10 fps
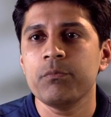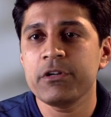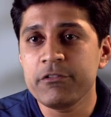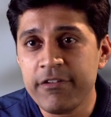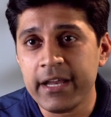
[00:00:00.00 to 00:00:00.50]

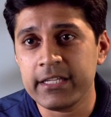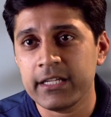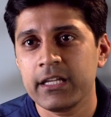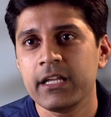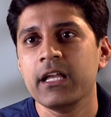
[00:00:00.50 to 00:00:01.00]
prevent
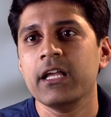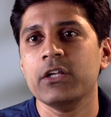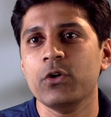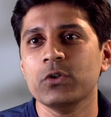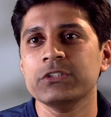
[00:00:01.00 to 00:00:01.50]

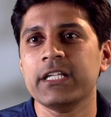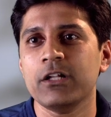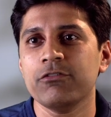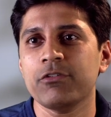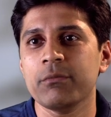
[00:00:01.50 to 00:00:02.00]

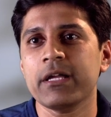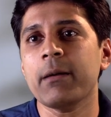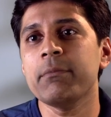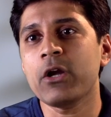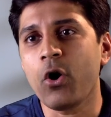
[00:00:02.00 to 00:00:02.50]
yourself from
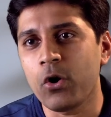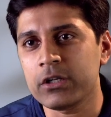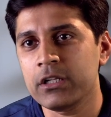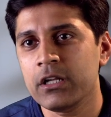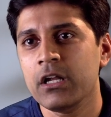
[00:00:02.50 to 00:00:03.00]
coming
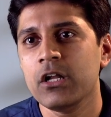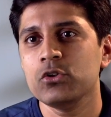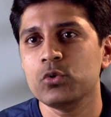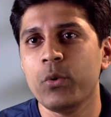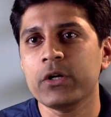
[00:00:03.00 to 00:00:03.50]
on
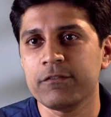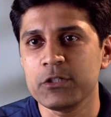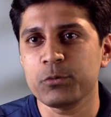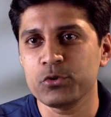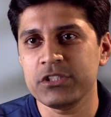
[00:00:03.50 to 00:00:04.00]
to one of
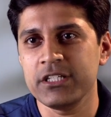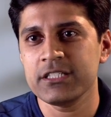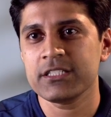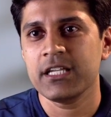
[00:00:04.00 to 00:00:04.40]
these procedures.